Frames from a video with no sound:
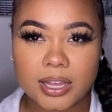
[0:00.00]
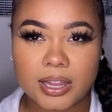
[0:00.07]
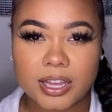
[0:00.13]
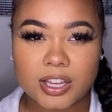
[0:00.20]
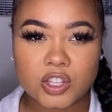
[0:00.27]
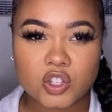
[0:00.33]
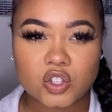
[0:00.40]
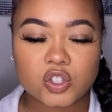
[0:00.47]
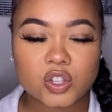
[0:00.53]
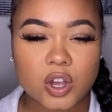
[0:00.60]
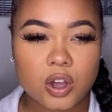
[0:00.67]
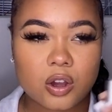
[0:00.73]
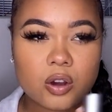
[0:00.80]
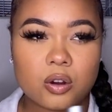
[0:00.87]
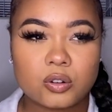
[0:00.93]
Like, it's
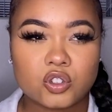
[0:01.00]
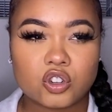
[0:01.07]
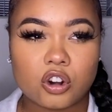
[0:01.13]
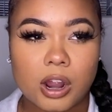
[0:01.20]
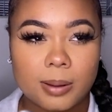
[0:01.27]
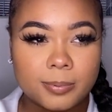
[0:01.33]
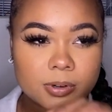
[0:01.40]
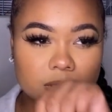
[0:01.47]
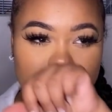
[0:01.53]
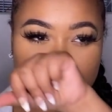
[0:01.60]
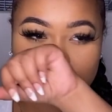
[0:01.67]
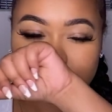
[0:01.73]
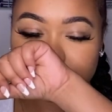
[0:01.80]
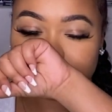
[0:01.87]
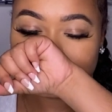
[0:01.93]
so
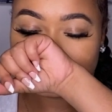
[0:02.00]
tropical.